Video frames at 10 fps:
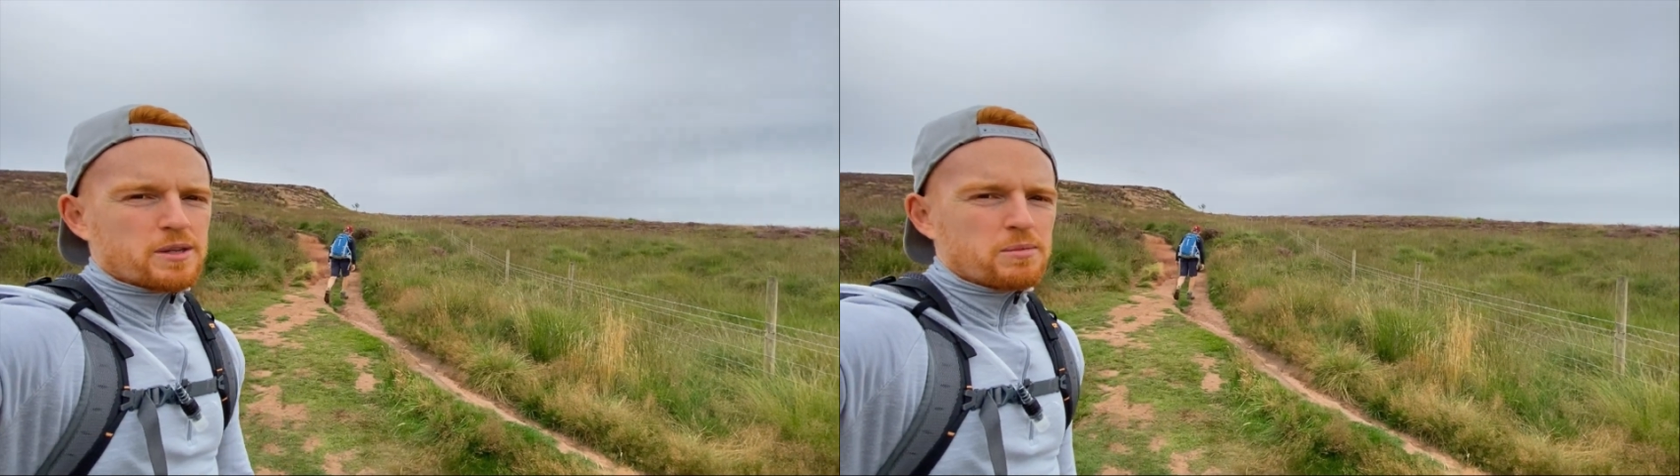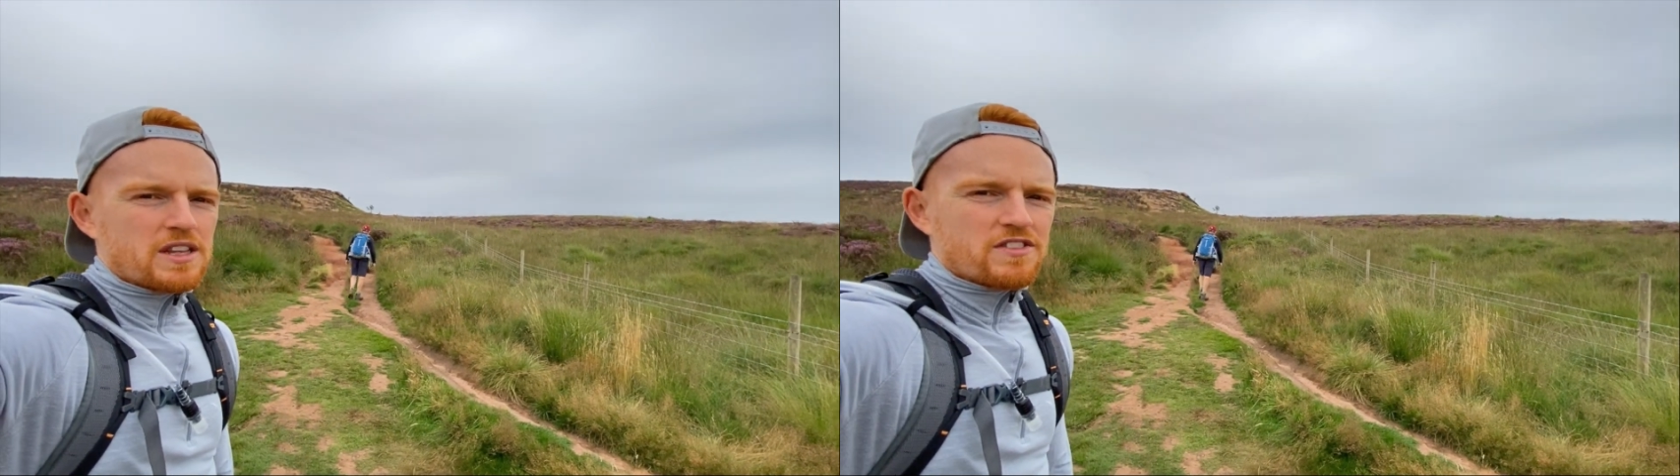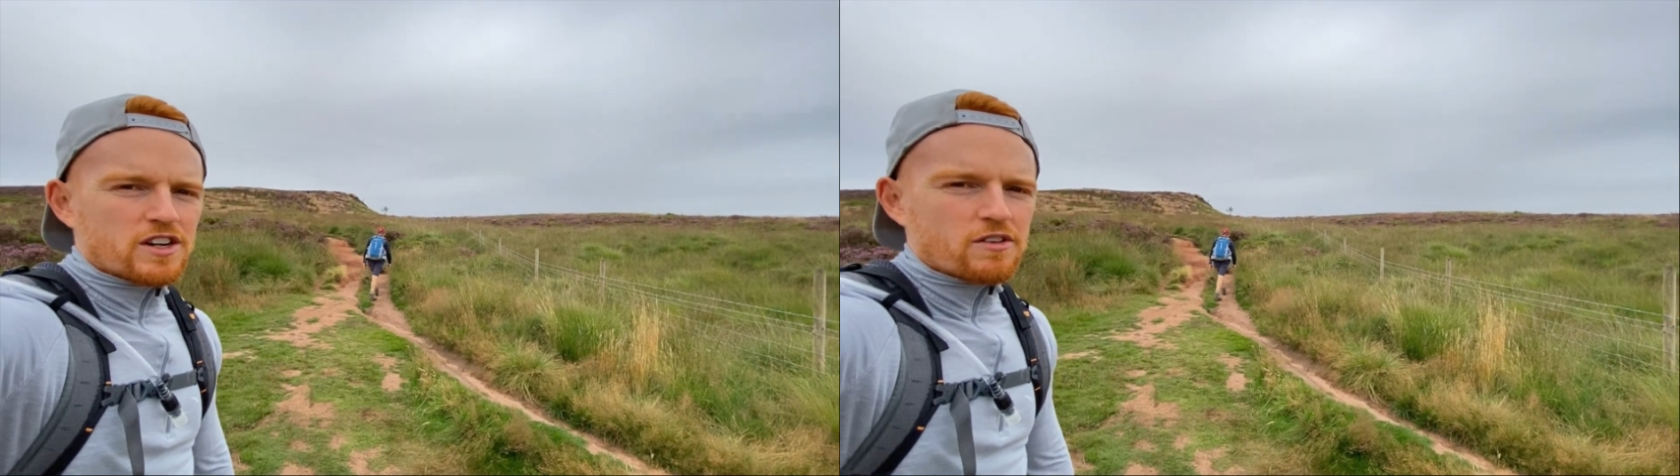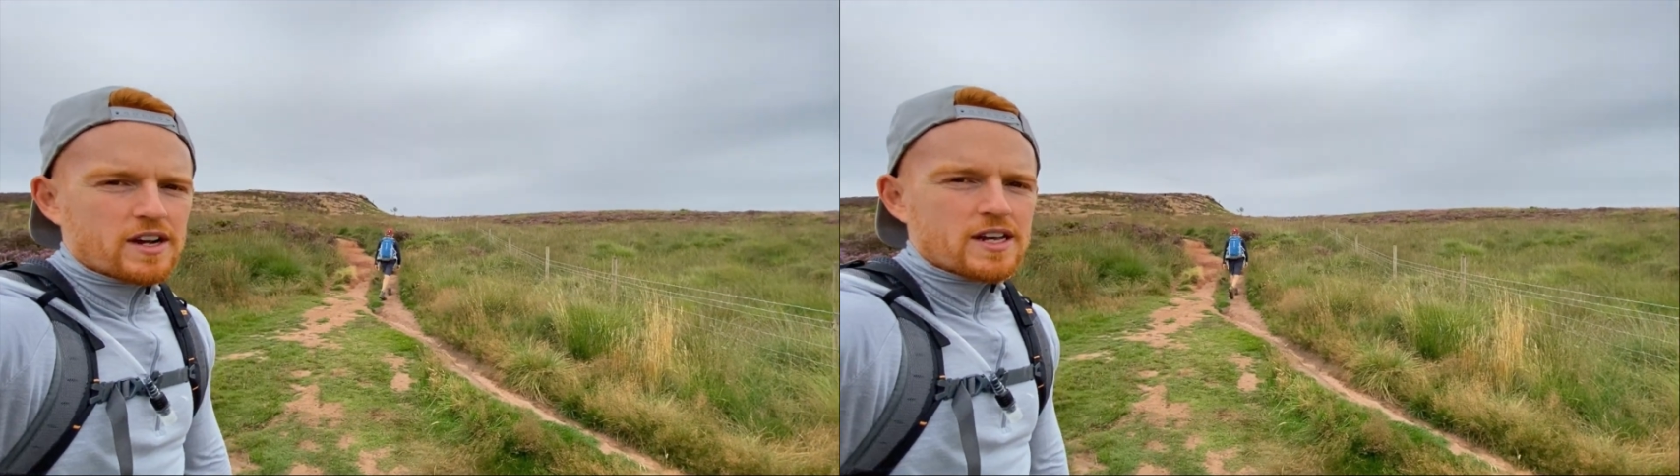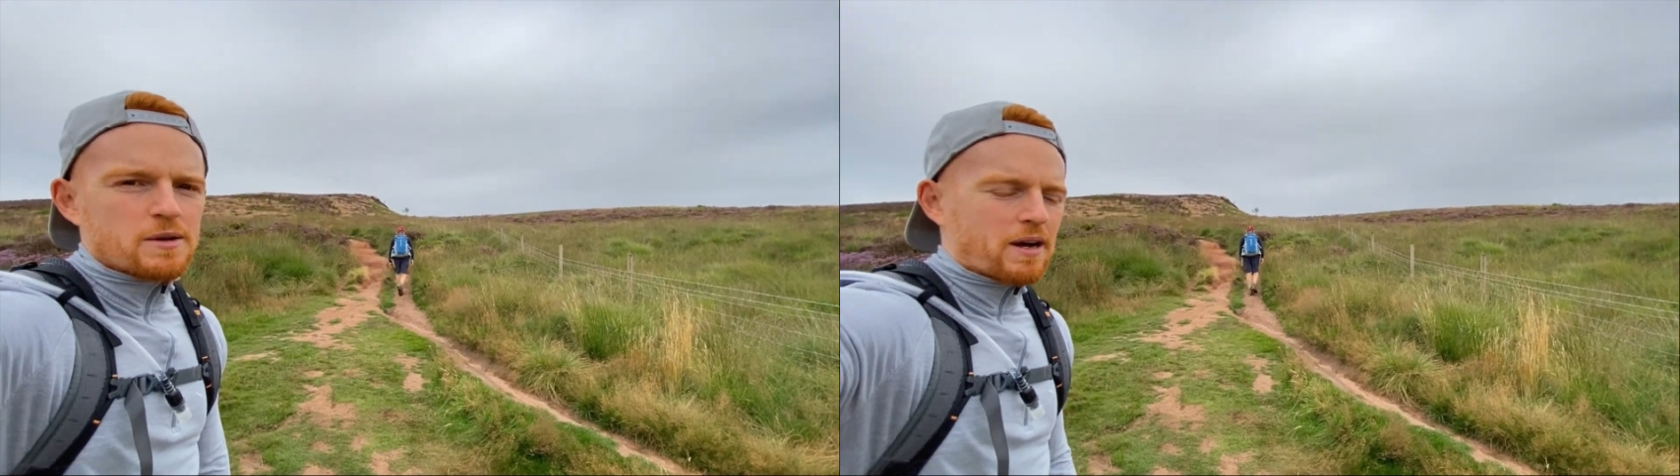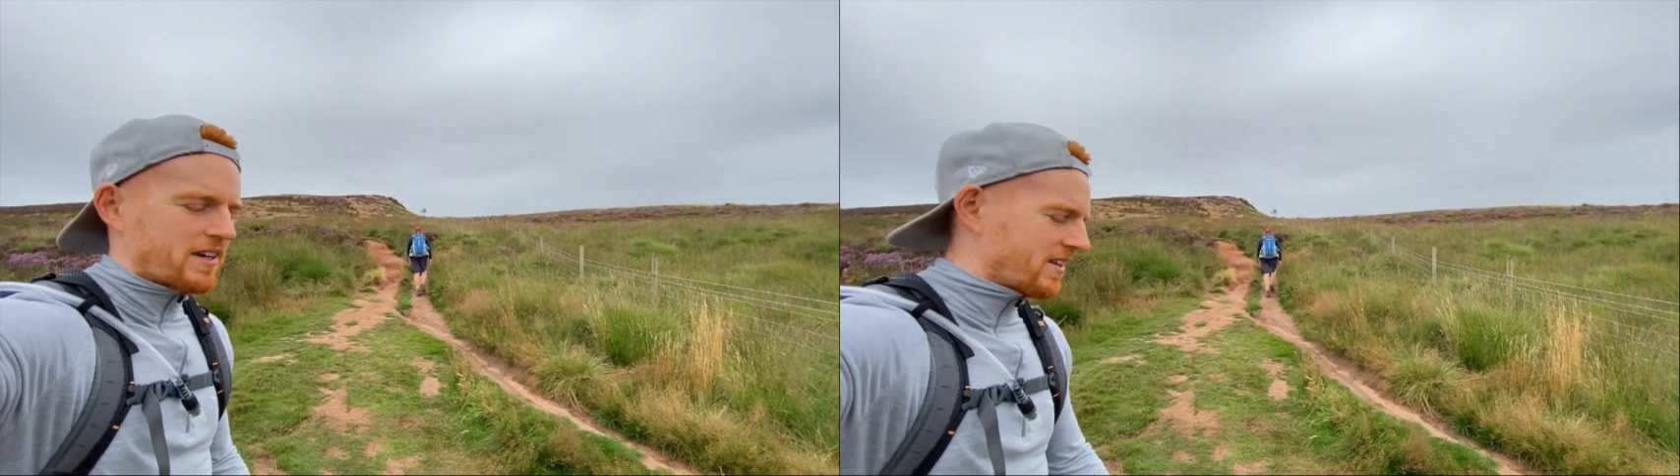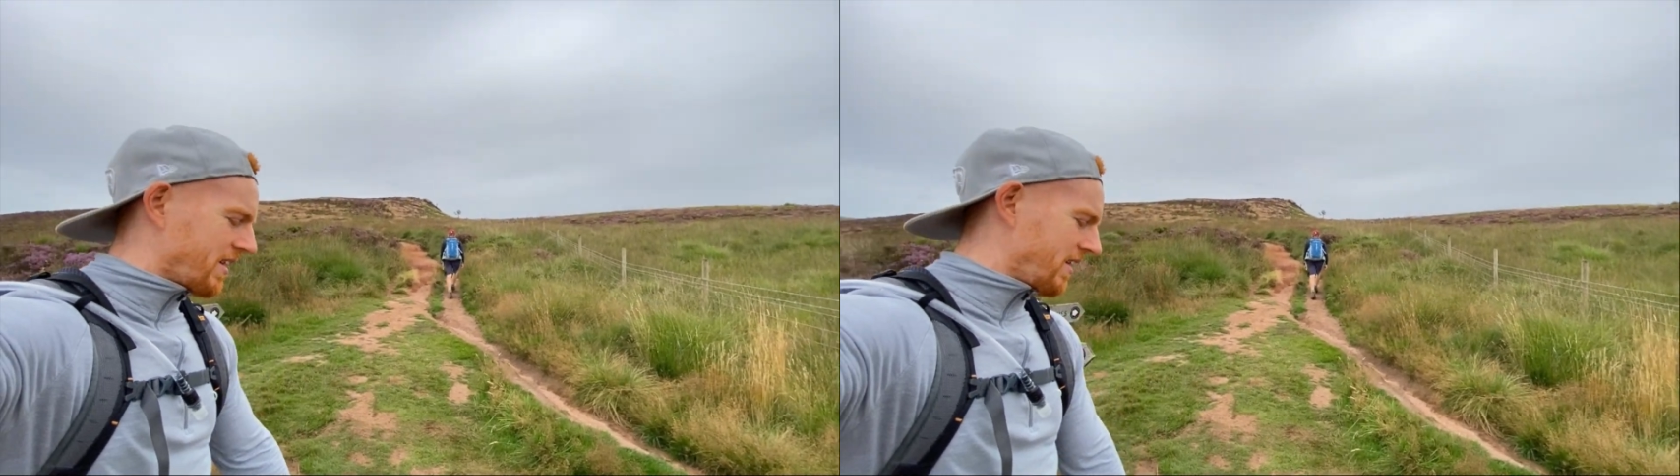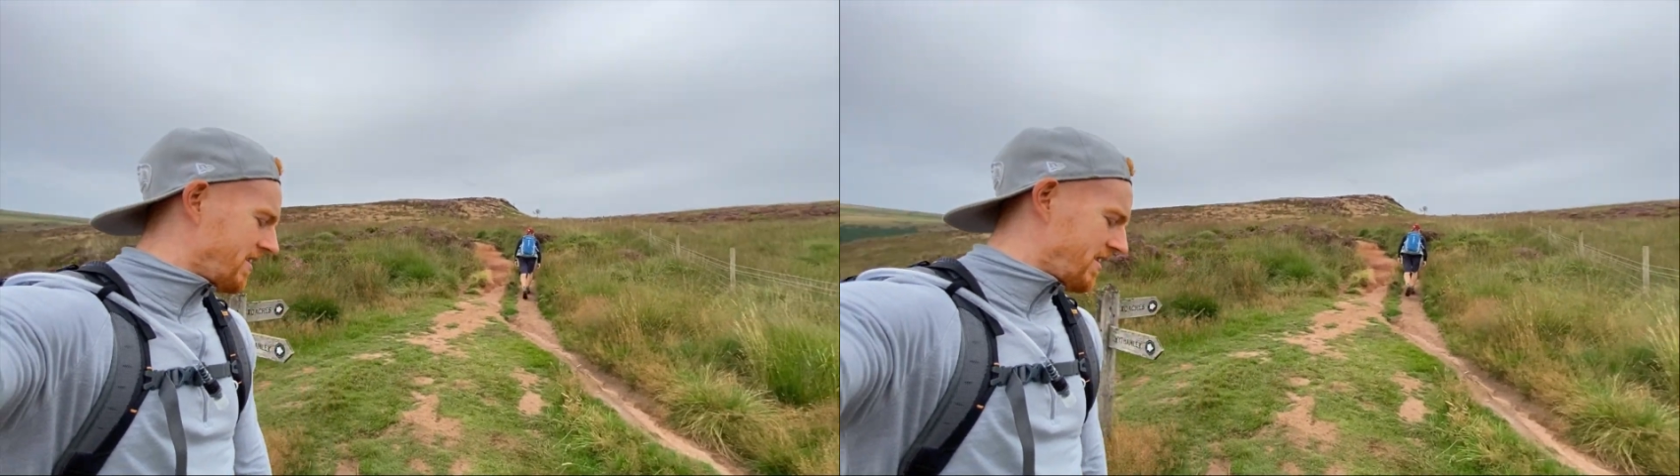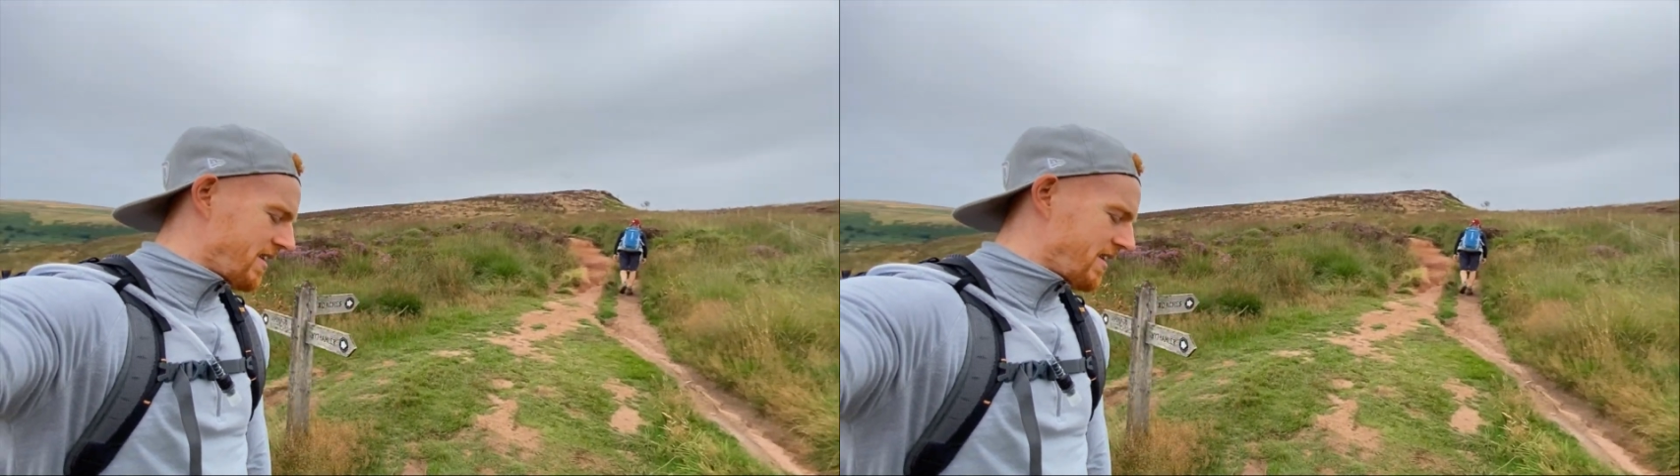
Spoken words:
complete the figure eight, back at the car.